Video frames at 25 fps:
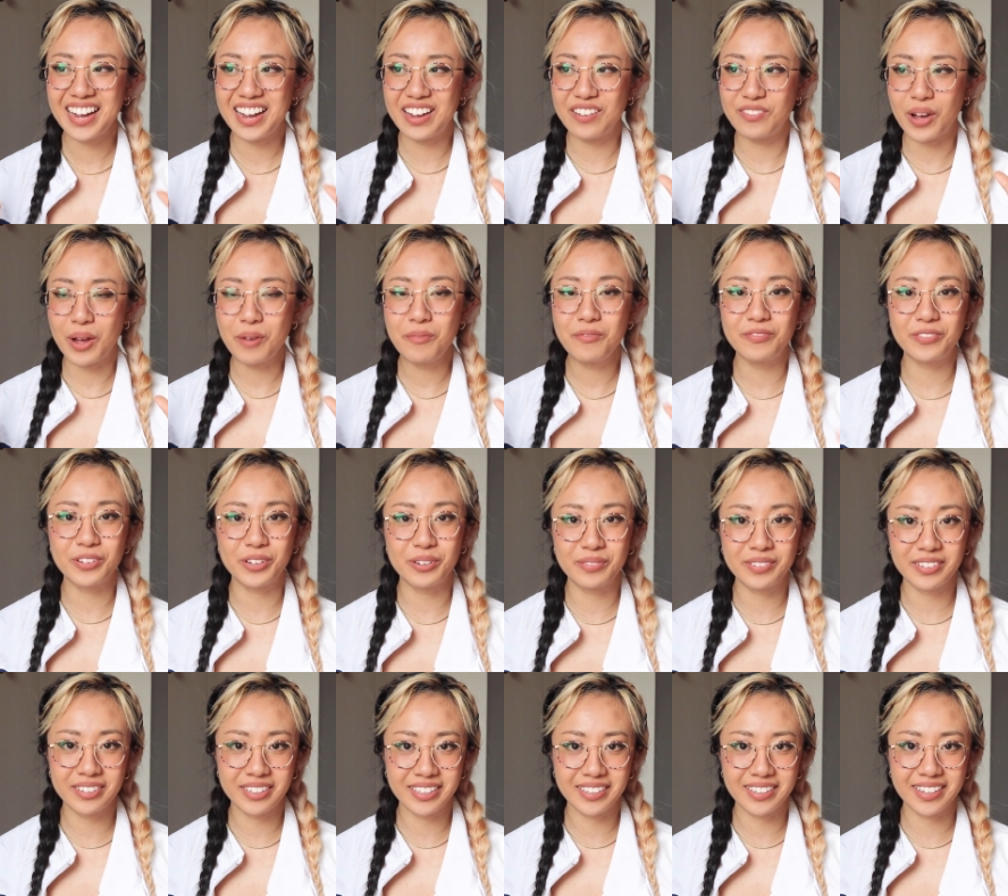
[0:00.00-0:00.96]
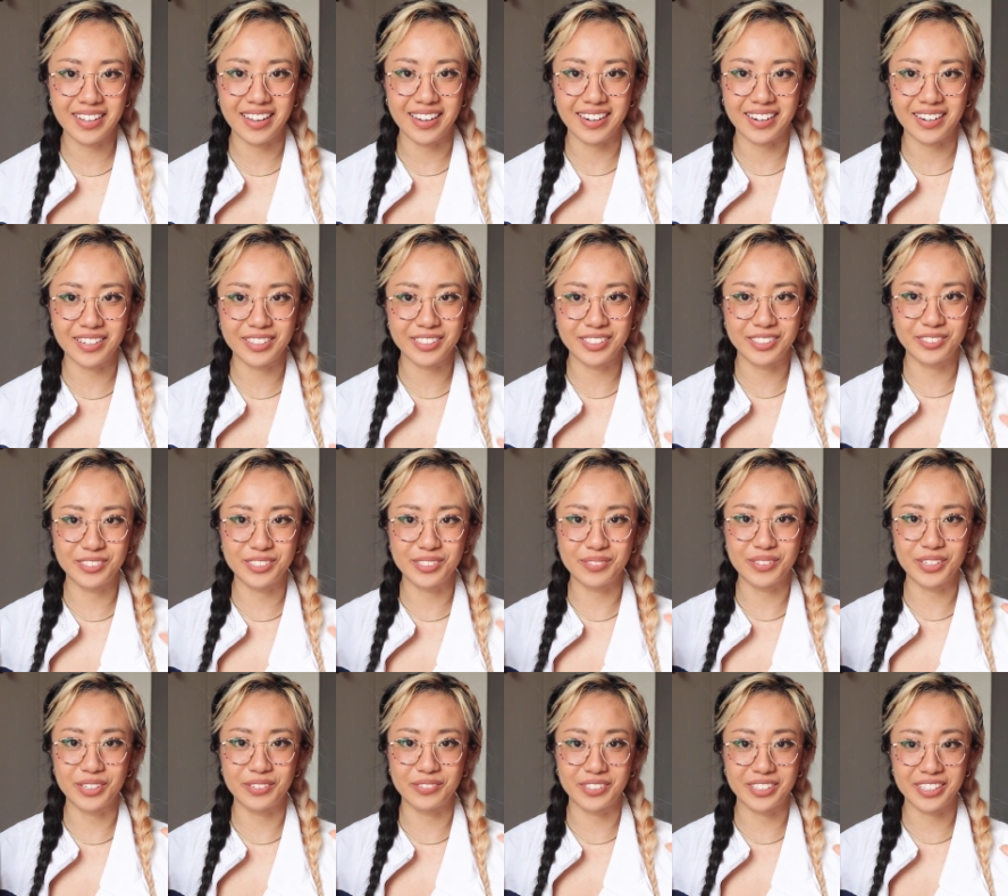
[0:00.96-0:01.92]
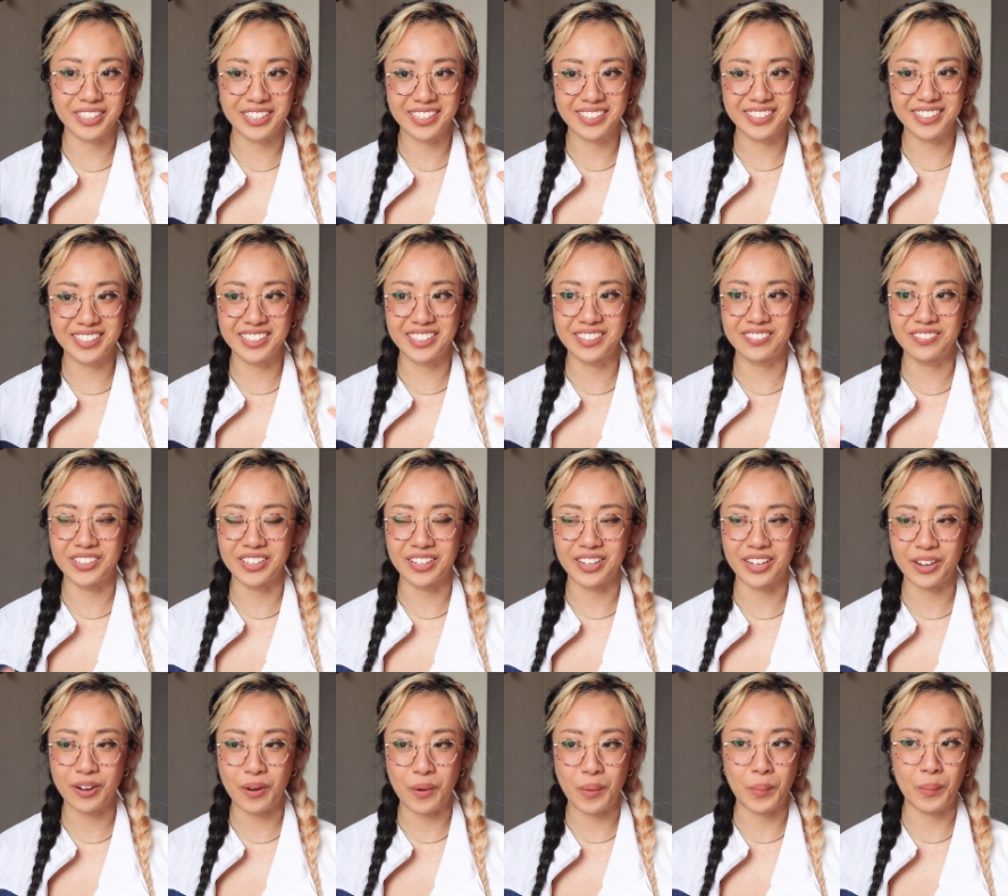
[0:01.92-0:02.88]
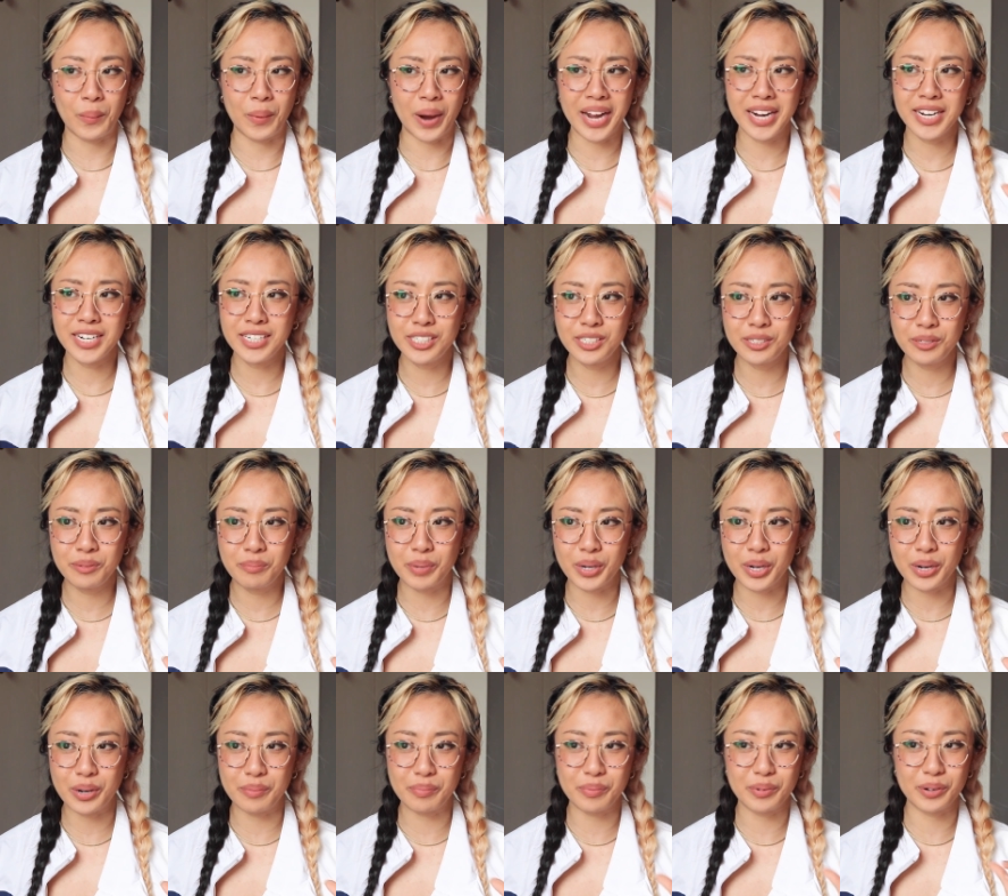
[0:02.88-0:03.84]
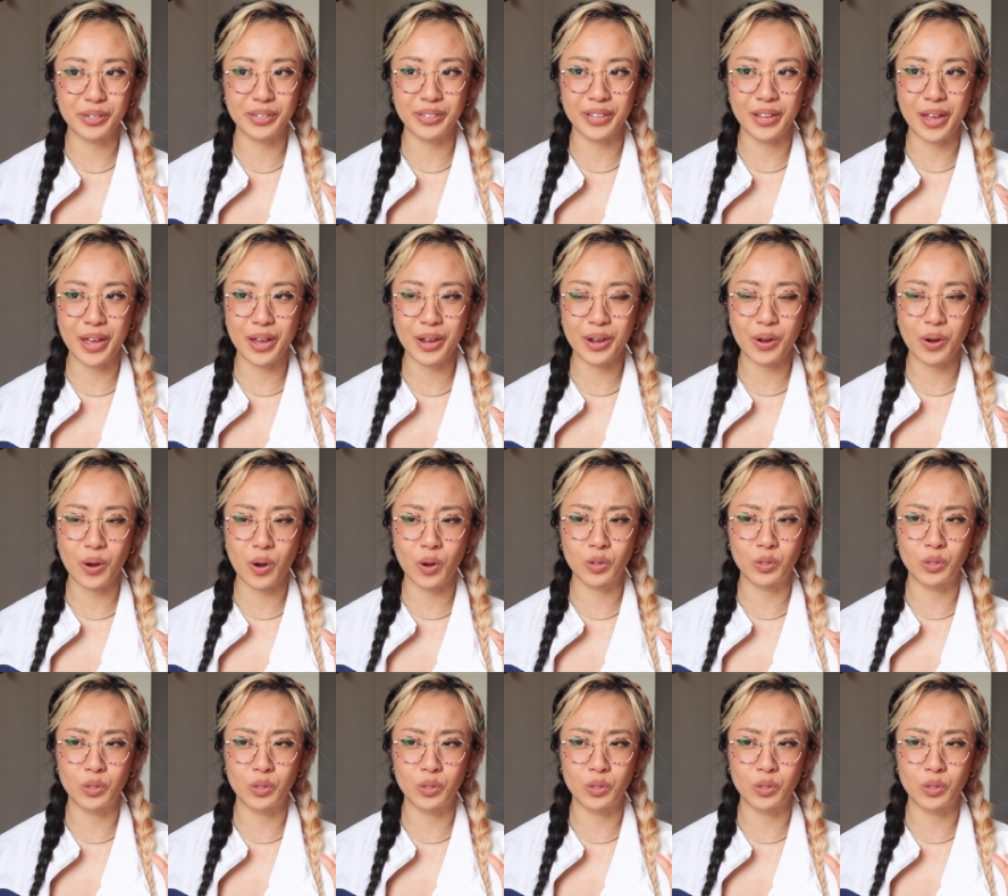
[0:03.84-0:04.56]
if I'm filming and I do something weird, they're gonna be like, why did you burp? Or like,